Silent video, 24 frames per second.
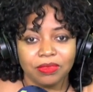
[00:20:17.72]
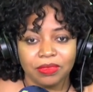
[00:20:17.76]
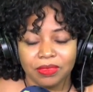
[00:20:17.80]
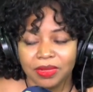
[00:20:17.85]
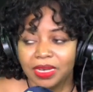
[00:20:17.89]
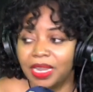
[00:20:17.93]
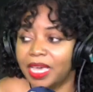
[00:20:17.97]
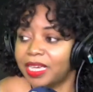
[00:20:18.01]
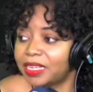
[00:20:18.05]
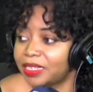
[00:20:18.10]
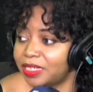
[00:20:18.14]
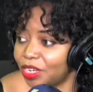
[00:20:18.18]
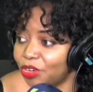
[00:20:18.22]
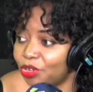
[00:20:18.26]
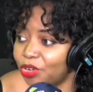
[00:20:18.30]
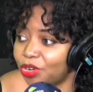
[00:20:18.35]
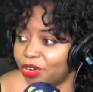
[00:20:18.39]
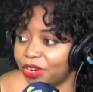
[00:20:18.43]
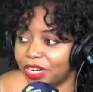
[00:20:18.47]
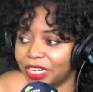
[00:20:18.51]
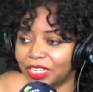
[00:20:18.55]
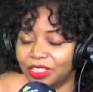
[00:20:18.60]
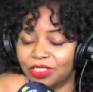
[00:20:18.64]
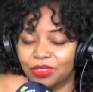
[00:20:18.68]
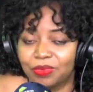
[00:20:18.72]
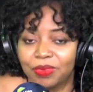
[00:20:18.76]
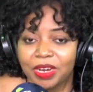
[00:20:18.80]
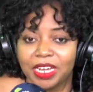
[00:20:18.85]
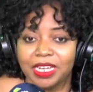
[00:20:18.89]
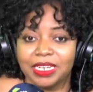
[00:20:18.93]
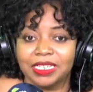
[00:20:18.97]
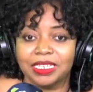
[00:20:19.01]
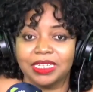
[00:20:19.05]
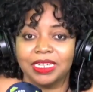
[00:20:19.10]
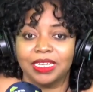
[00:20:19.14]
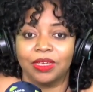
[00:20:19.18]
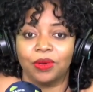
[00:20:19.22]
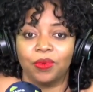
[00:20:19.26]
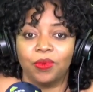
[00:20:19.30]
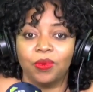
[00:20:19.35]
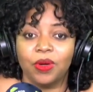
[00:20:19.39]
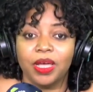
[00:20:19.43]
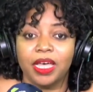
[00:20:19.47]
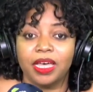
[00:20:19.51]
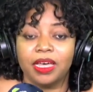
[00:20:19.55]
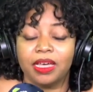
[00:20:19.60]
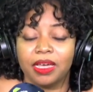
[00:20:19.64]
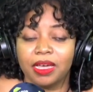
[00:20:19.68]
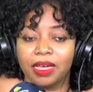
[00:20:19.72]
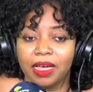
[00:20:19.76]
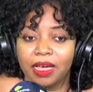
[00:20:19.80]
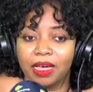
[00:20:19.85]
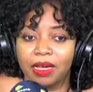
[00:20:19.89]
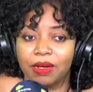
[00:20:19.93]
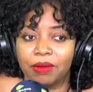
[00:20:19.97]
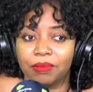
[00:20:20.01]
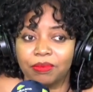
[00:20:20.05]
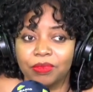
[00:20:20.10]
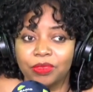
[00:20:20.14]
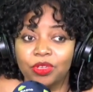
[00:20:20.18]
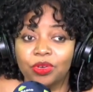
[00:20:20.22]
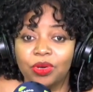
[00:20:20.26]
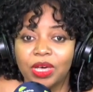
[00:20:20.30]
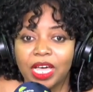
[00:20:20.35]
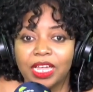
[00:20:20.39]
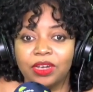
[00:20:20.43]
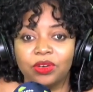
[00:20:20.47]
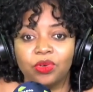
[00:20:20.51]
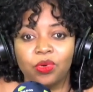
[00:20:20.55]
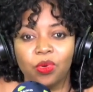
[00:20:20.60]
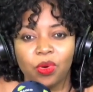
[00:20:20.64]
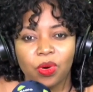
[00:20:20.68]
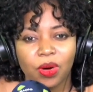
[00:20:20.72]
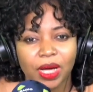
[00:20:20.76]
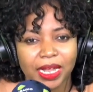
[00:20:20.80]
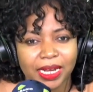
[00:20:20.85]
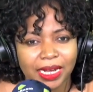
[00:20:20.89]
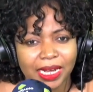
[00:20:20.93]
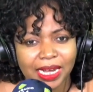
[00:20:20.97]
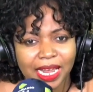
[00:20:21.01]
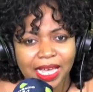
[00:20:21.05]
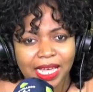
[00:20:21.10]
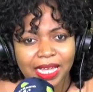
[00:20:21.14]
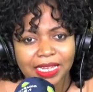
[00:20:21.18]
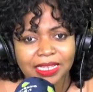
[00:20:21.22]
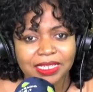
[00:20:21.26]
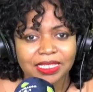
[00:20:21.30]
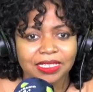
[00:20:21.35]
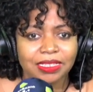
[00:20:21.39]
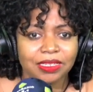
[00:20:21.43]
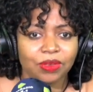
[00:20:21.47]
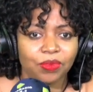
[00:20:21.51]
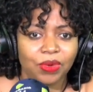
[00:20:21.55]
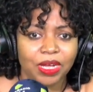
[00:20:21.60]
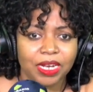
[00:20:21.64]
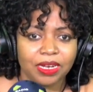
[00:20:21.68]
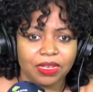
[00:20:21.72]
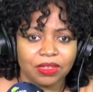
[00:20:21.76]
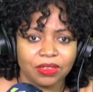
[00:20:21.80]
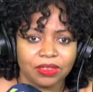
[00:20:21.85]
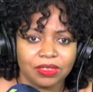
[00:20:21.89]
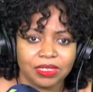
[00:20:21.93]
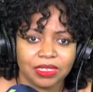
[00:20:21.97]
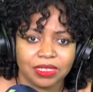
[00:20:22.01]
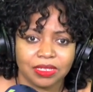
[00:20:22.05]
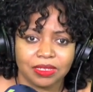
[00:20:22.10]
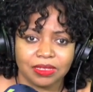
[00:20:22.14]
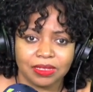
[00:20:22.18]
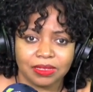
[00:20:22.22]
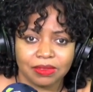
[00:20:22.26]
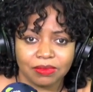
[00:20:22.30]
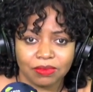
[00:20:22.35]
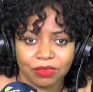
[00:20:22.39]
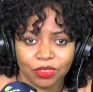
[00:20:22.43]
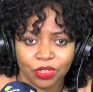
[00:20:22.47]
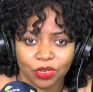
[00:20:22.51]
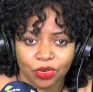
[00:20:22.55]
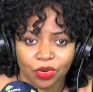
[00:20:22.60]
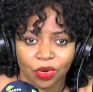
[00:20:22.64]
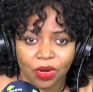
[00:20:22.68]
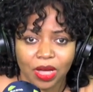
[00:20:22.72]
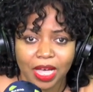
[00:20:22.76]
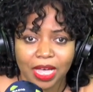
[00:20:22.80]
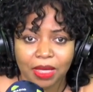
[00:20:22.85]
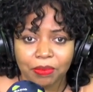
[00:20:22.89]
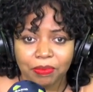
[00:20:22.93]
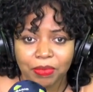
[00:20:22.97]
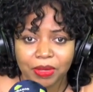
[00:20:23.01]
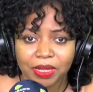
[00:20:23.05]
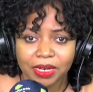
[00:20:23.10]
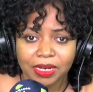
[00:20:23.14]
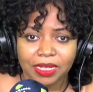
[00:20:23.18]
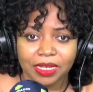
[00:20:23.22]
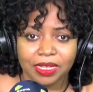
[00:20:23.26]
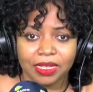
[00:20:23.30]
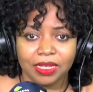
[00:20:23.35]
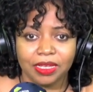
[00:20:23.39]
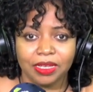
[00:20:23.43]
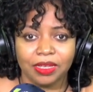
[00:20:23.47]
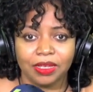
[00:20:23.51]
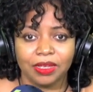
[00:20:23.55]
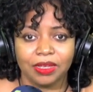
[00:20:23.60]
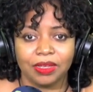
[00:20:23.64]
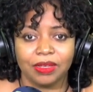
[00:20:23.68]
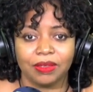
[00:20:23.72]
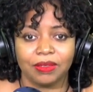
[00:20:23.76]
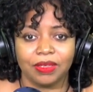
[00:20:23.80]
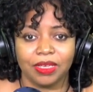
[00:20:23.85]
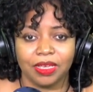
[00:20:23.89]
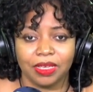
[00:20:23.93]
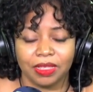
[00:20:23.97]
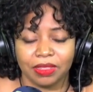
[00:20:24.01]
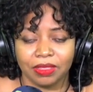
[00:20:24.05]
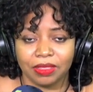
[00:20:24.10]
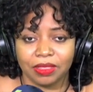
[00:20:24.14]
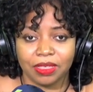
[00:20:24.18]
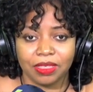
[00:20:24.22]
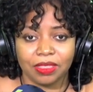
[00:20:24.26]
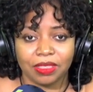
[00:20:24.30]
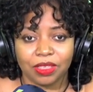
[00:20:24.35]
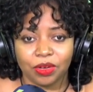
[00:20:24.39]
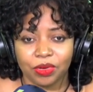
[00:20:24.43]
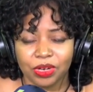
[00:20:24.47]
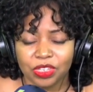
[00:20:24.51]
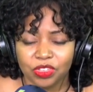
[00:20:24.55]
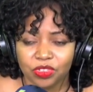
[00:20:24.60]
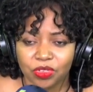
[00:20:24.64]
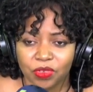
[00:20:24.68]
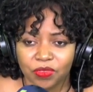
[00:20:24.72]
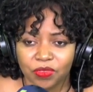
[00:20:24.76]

Like Decorex, right? Mm. Where you can go and learn, see what else is, you know, happening in the rest